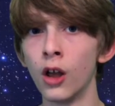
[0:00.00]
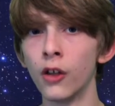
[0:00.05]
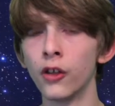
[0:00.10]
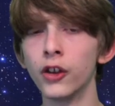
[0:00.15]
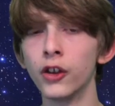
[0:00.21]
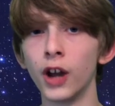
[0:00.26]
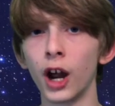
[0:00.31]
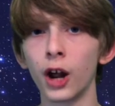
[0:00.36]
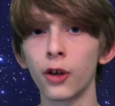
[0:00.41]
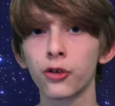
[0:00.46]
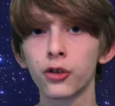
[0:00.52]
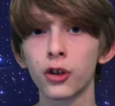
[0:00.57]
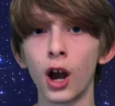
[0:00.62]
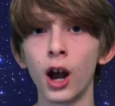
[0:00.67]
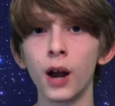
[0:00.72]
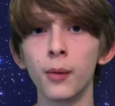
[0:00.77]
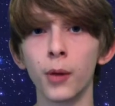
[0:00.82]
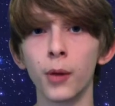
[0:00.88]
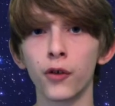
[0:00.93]
the night
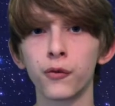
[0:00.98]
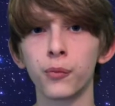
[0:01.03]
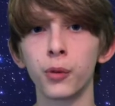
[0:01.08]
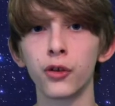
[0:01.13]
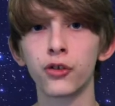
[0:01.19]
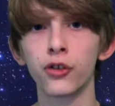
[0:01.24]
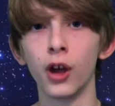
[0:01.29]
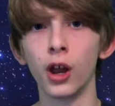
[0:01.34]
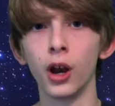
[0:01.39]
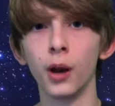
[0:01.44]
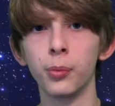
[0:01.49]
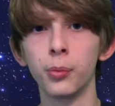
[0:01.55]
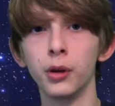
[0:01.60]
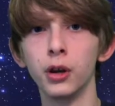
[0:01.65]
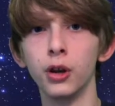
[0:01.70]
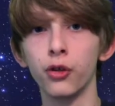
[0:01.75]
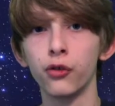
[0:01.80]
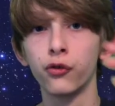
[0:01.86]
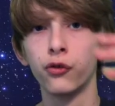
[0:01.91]
sky must be set up
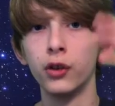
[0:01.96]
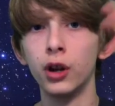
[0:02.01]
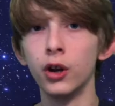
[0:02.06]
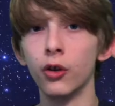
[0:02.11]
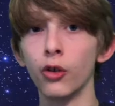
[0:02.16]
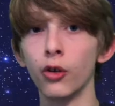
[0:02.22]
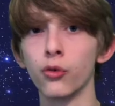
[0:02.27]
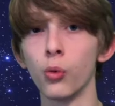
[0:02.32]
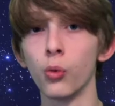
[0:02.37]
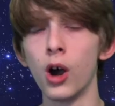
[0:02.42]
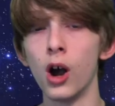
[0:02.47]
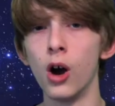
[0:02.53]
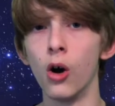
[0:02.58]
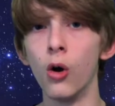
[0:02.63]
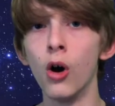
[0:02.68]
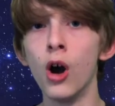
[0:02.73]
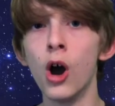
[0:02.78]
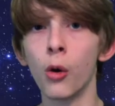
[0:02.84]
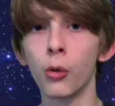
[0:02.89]
in a sphere as well,
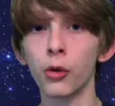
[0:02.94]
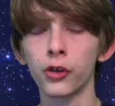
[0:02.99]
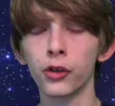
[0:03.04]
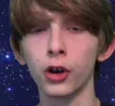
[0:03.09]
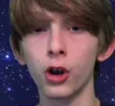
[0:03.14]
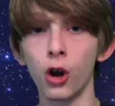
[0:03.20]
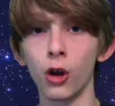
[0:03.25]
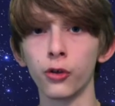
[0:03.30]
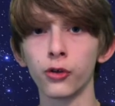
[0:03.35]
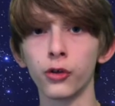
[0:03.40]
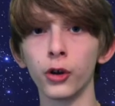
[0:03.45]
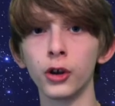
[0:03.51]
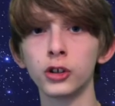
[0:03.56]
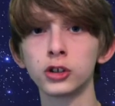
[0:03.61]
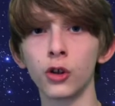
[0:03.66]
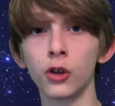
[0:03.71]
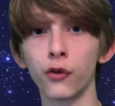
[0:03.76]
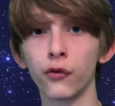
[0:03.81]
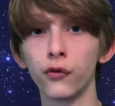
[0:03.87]
with the
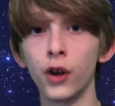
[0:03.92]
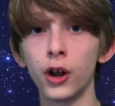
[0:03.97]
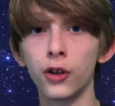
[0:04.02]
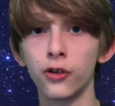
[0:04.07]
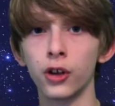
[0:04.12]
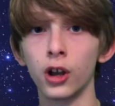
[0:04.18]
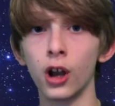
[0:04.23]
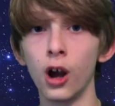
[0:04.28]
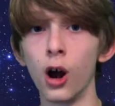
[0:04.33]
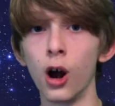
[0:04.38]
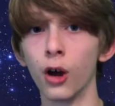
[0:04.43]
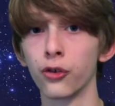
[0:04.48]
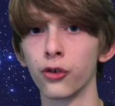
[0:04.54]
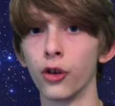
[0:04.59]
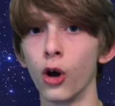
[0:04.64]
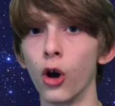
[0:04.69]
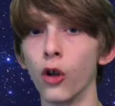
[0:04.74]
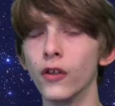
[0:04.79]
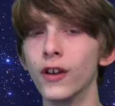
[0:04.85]
constellations facing
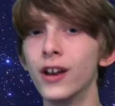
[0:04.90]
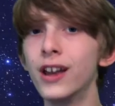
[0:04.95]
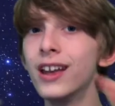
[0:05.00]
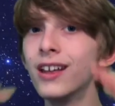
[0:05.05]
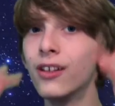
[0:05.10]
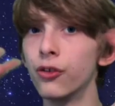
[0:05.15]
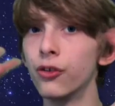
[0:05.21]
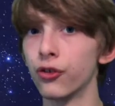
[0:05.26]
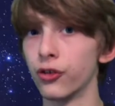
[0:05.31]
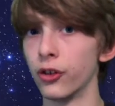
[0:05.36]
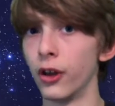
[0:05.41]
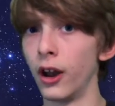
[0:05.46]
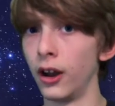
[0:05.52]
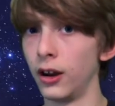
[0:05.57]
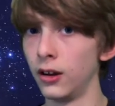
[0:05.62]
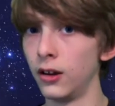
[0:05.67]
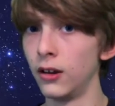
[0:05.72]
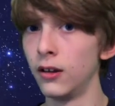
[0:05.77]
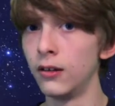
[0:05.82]
us on the inside.